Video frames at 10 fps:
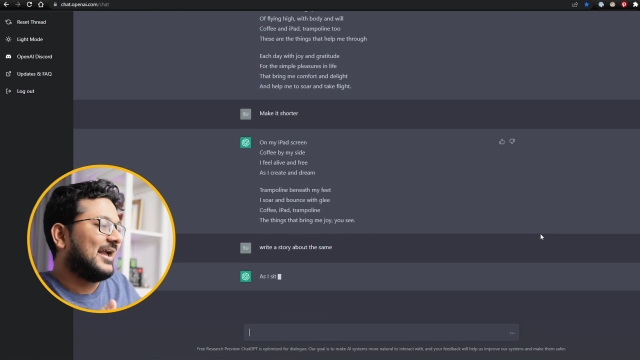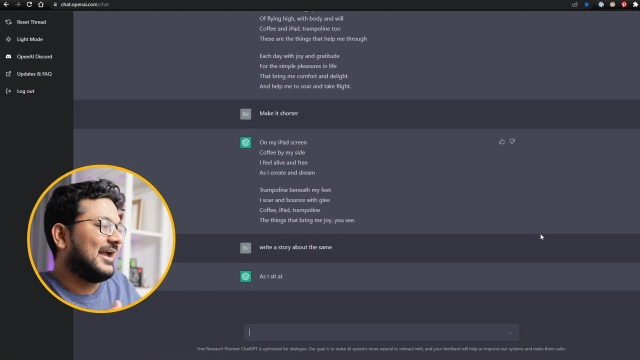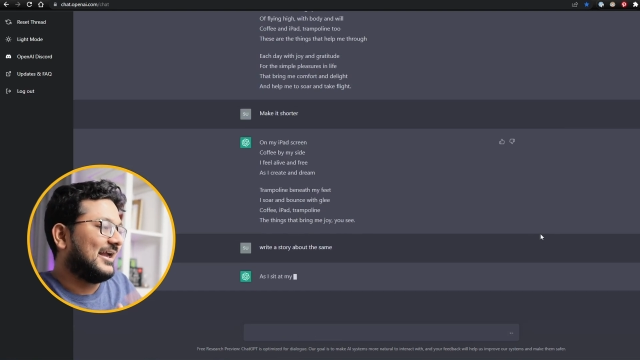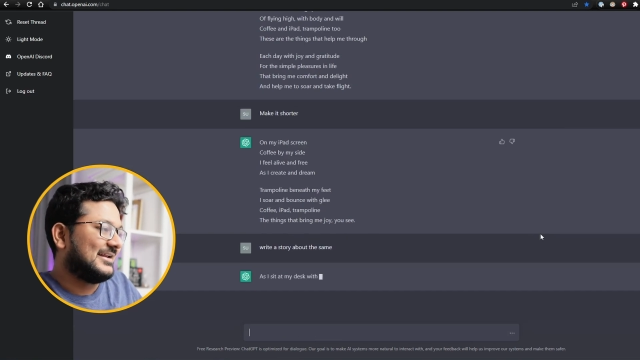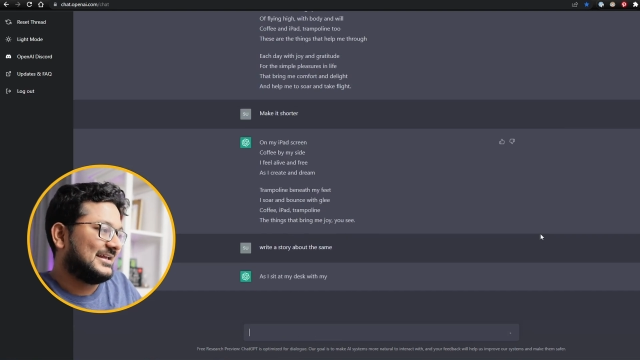
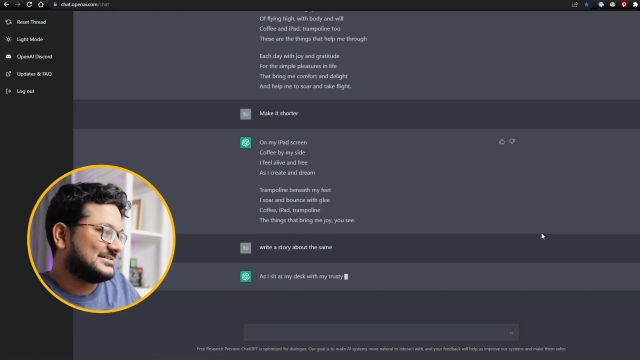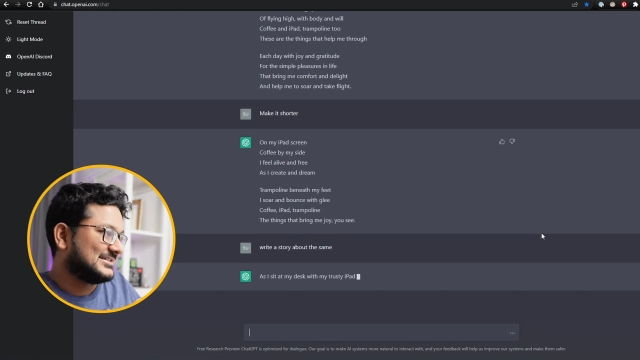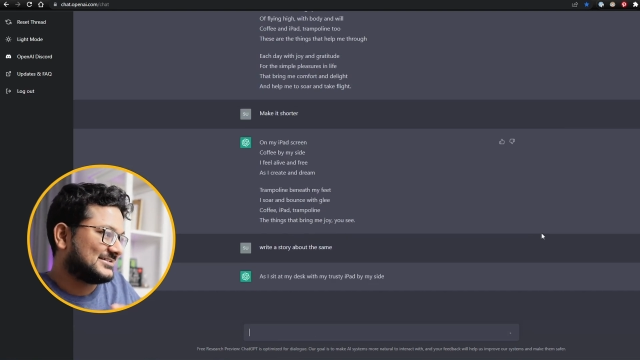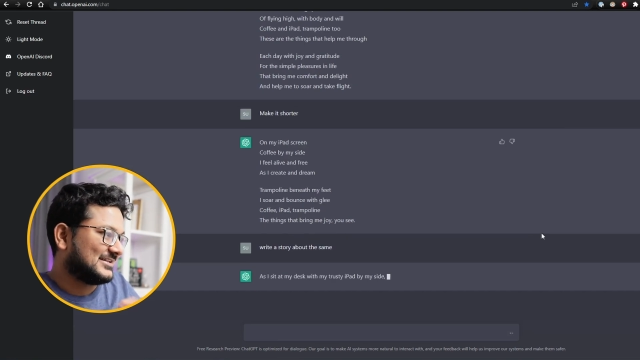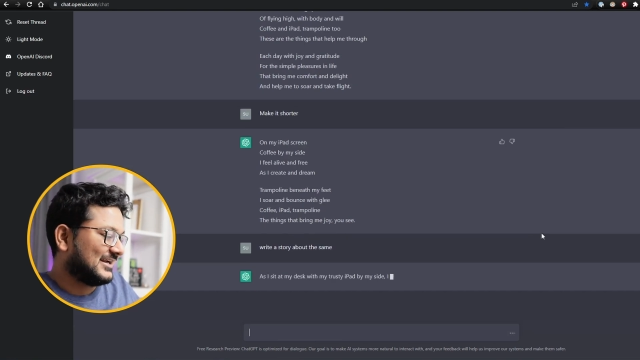And it
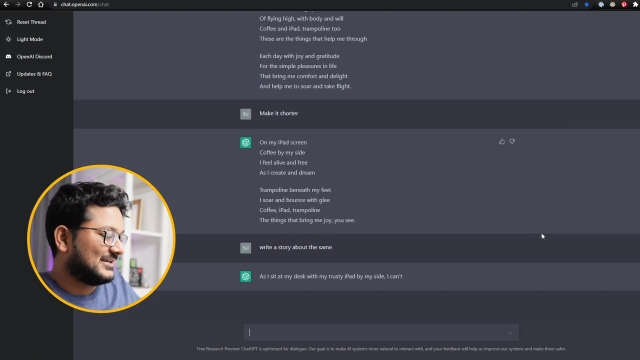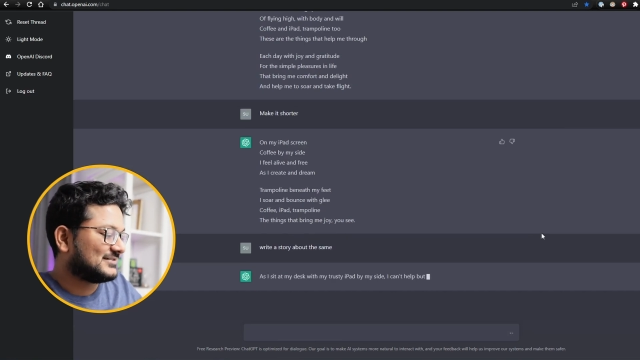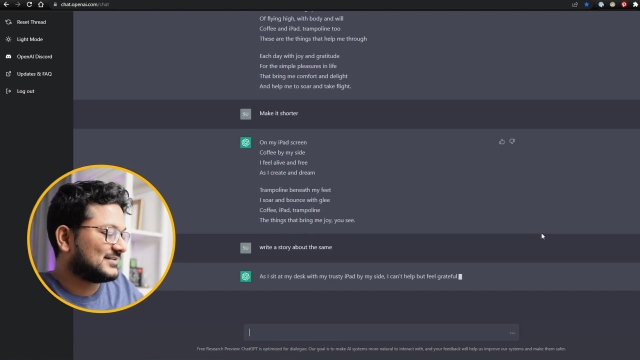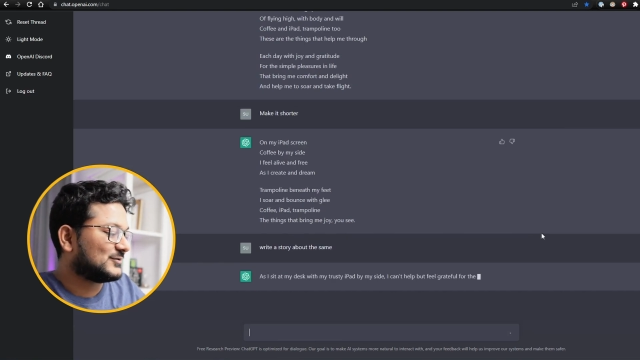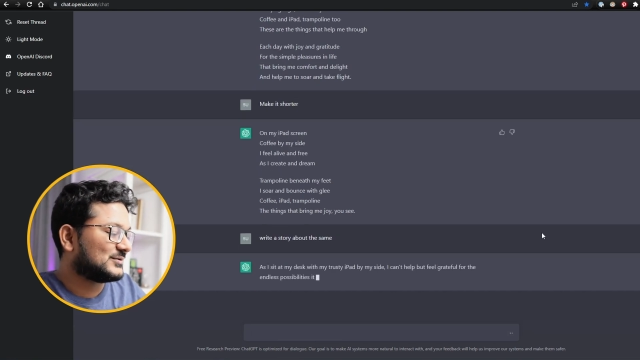just
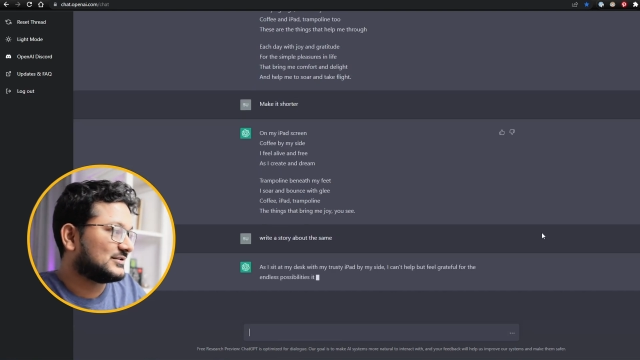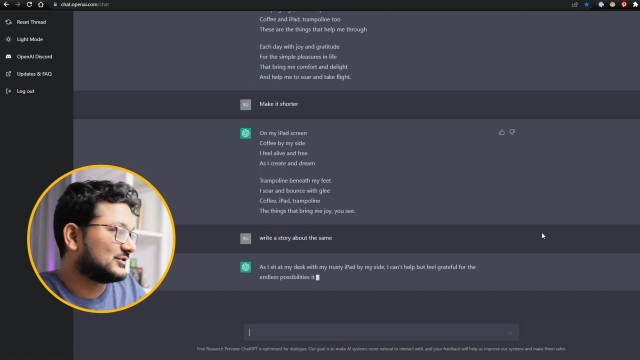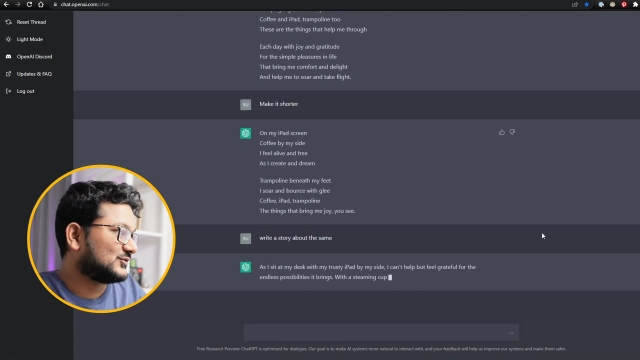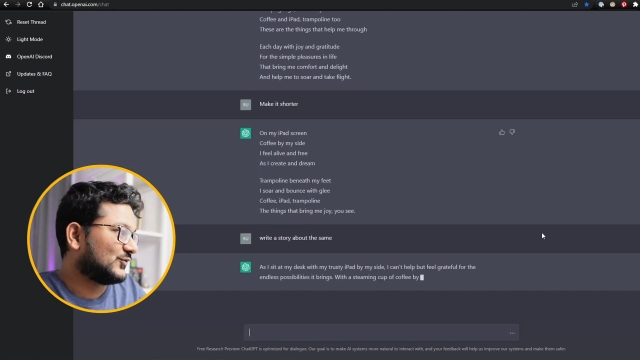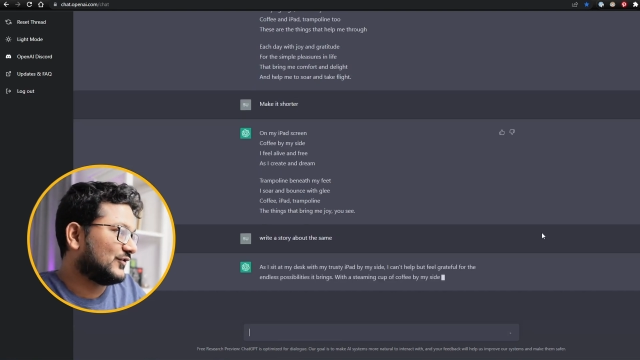writes out the
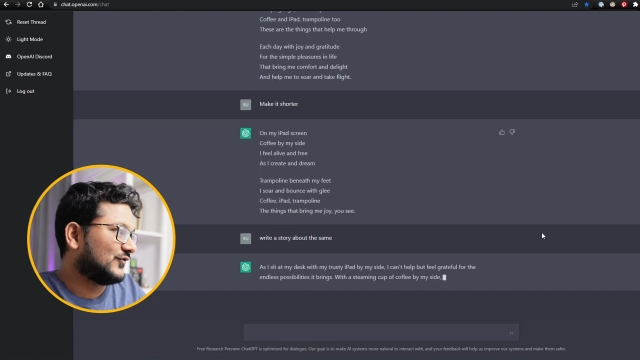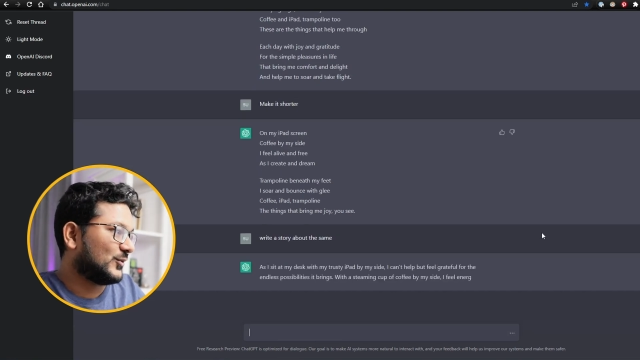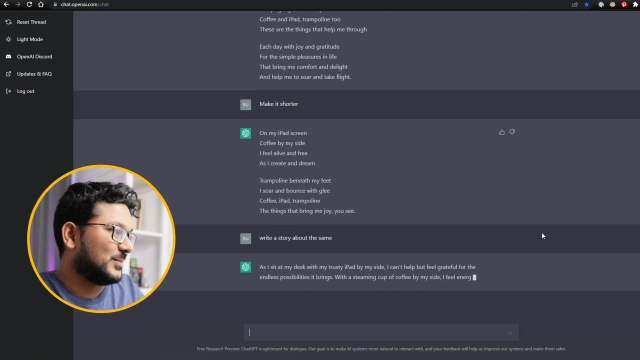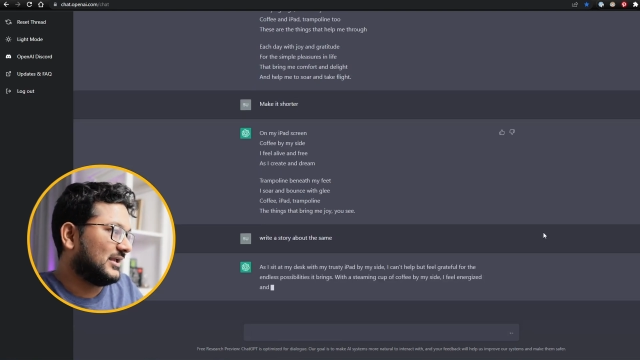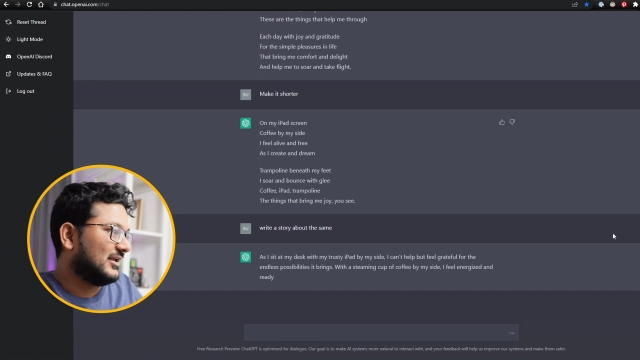story
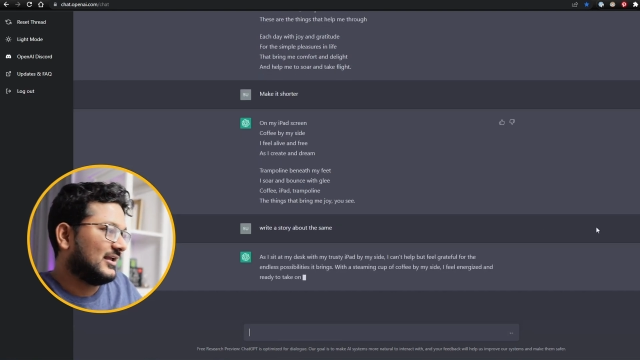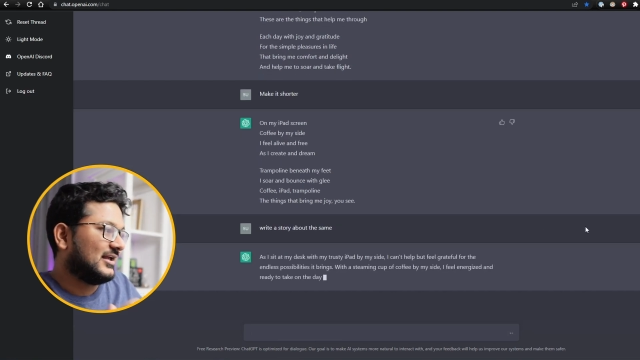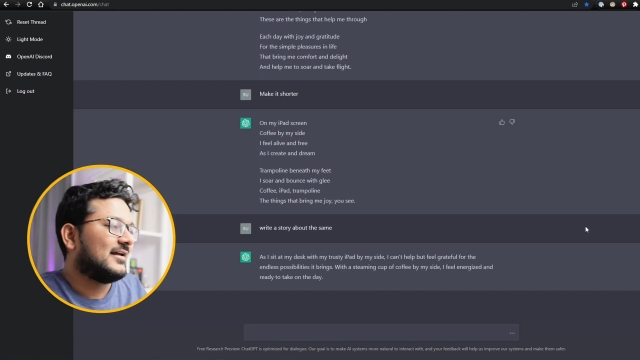for me